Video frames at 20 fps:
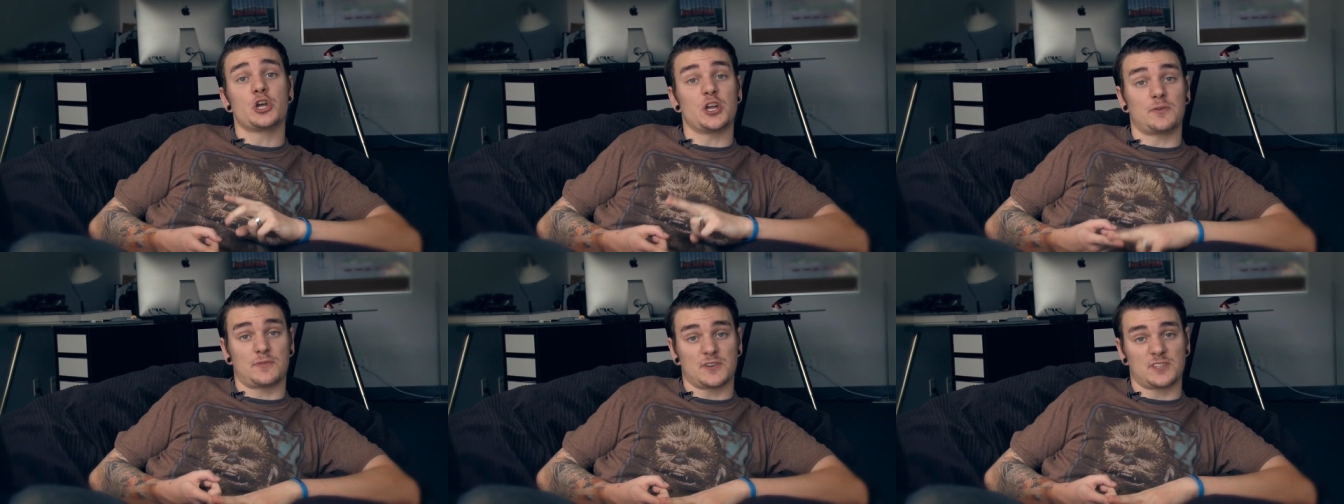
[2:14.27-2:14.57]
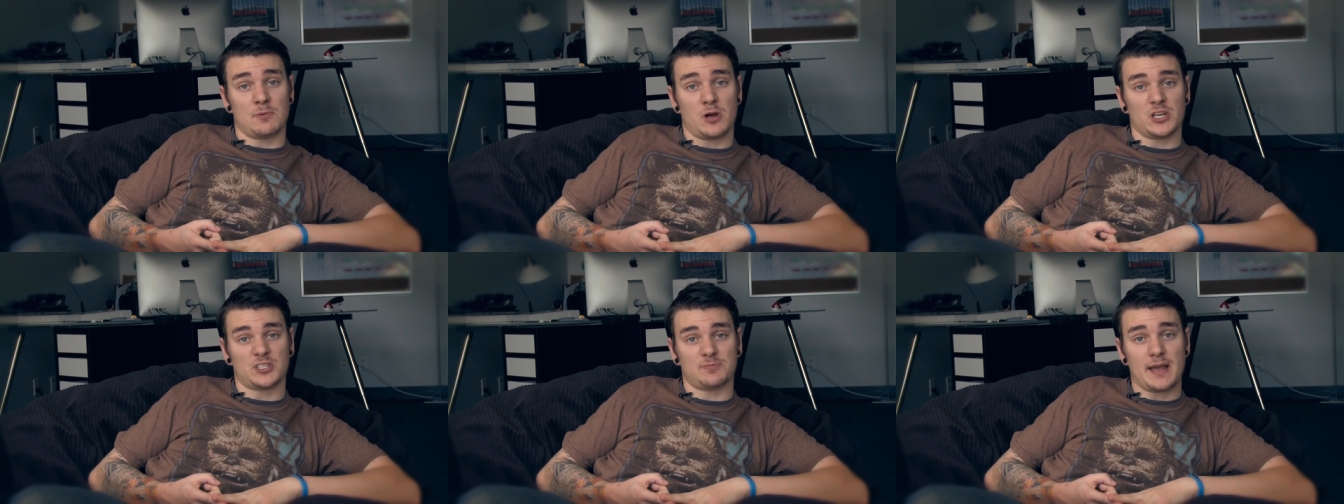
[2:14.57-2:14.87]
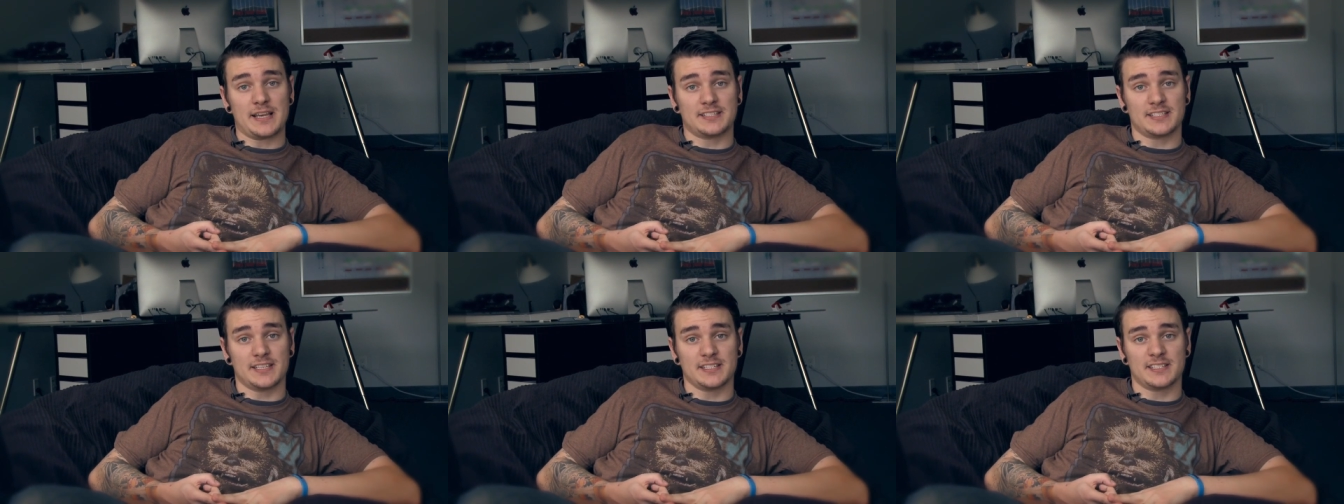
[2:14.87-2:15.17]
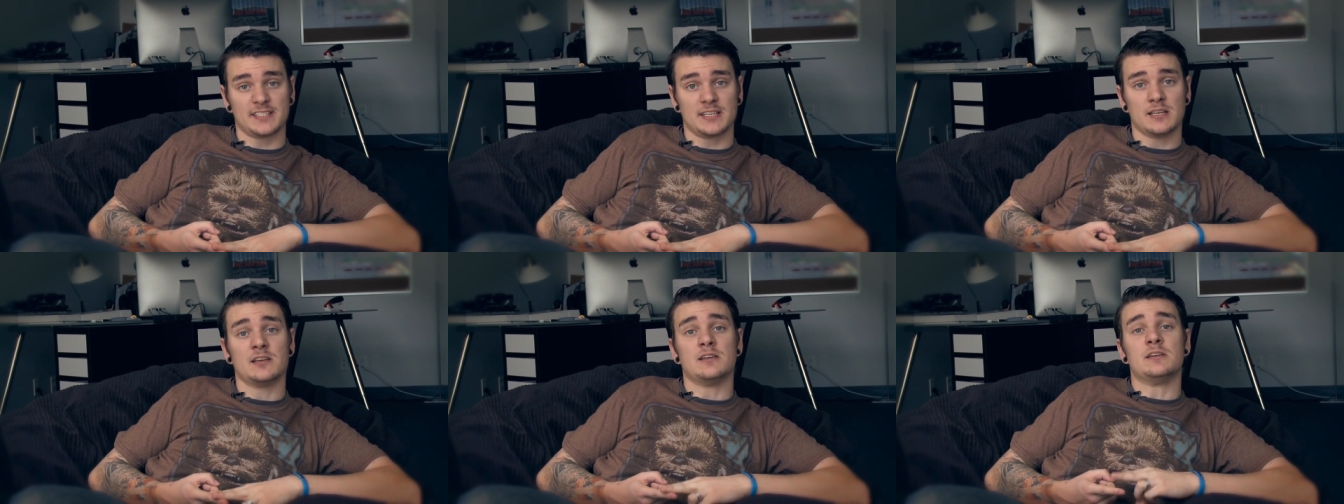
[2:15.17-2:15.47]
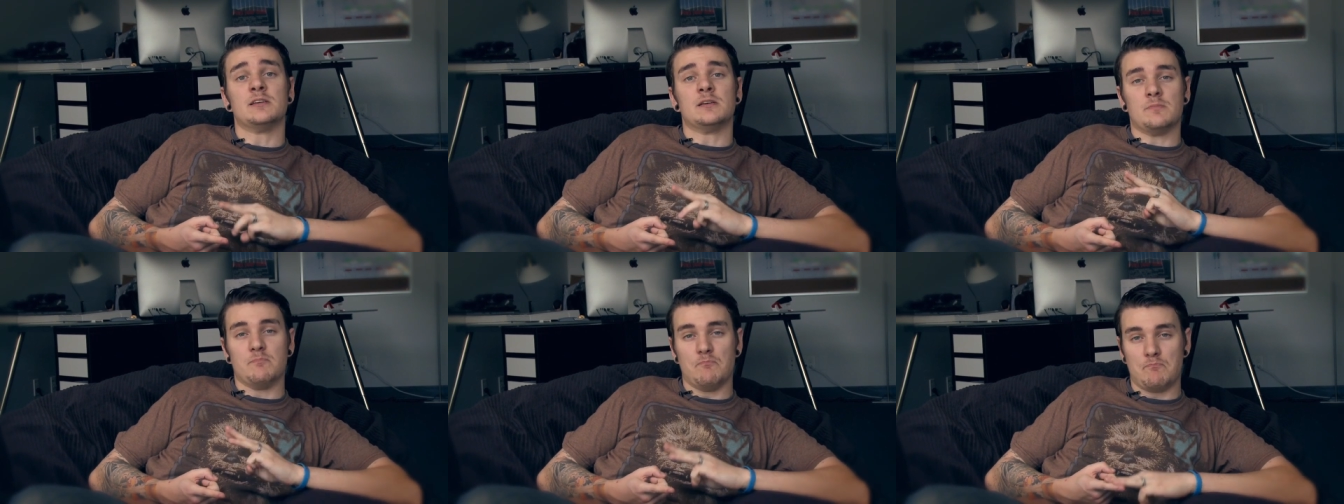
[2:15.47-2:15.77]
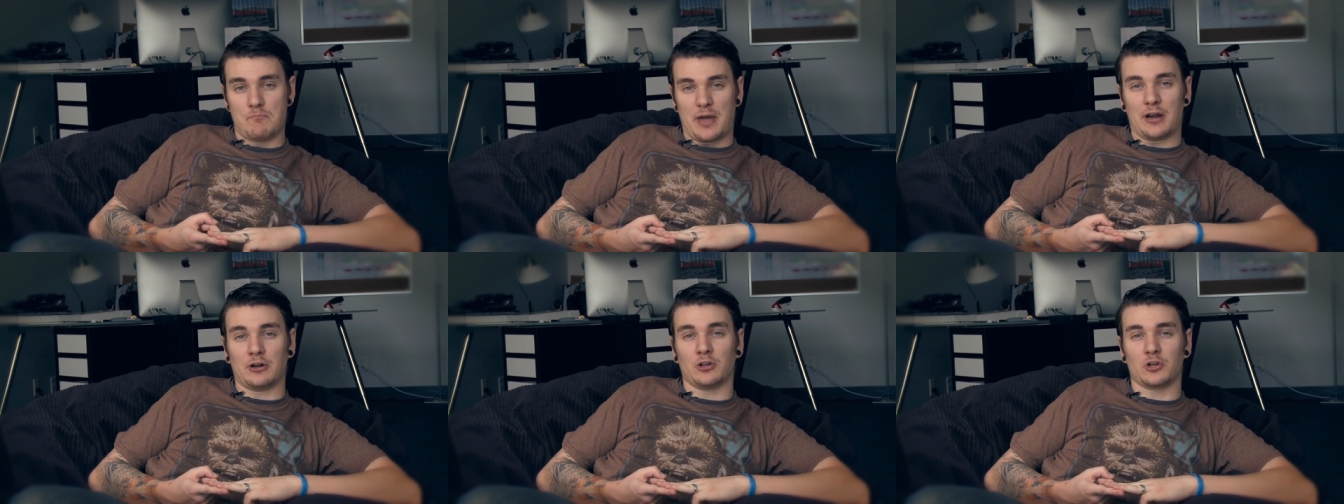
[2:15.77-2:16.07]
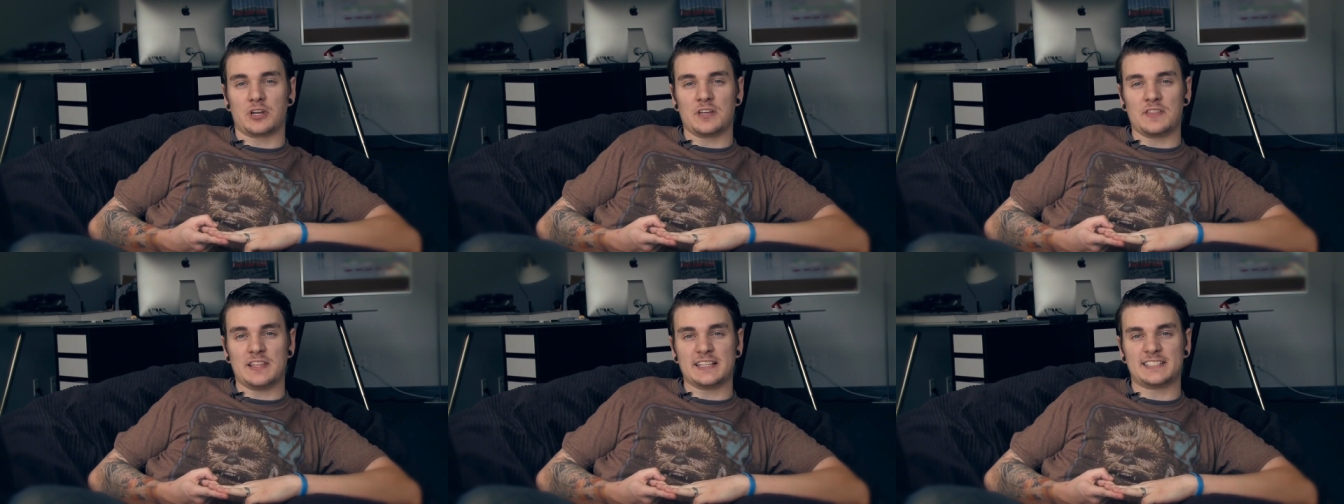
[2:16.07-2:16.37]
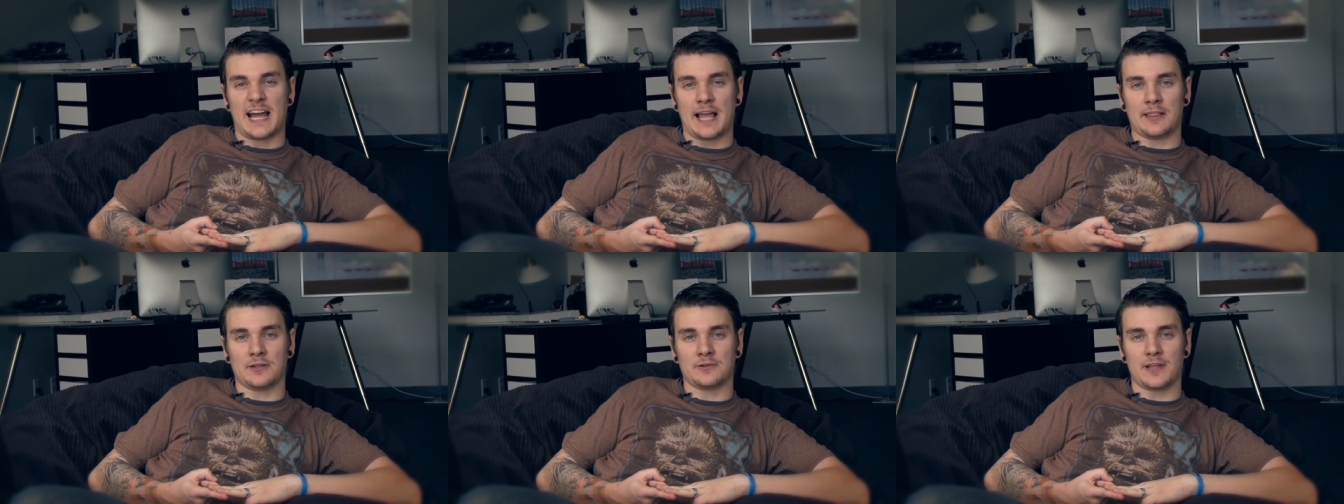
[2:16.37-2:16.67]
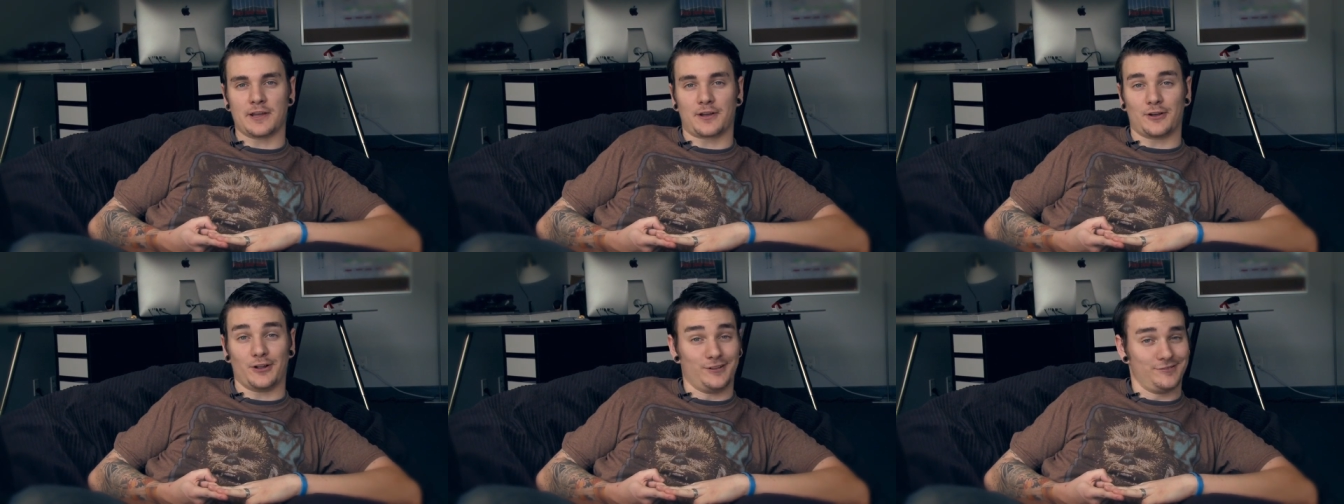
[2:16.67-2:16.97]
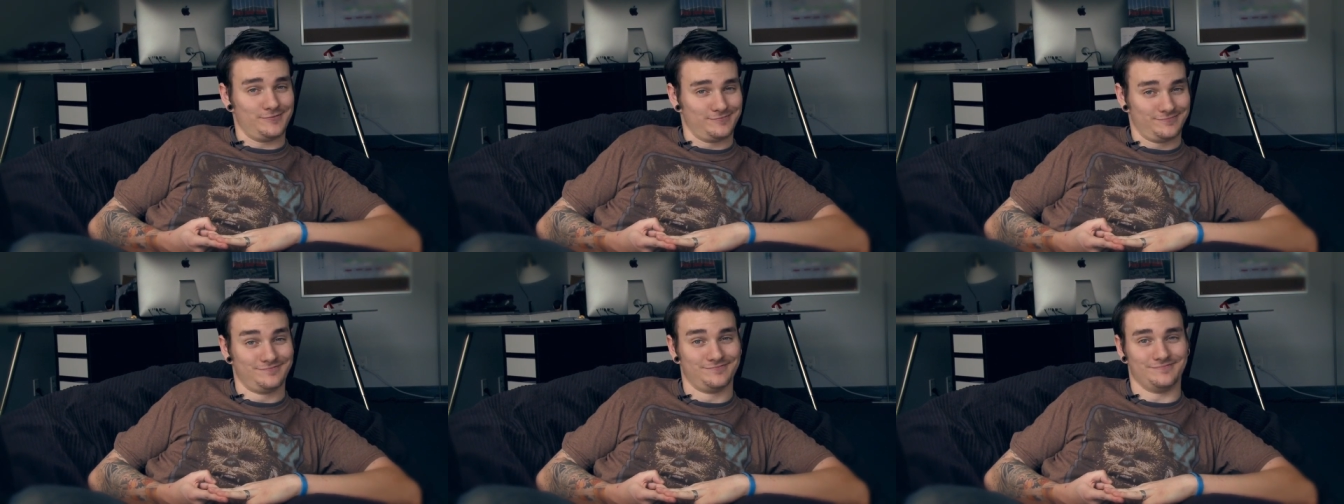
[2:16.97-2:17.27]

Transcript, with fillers: good for small spaces, better looking than Tyler Nichol.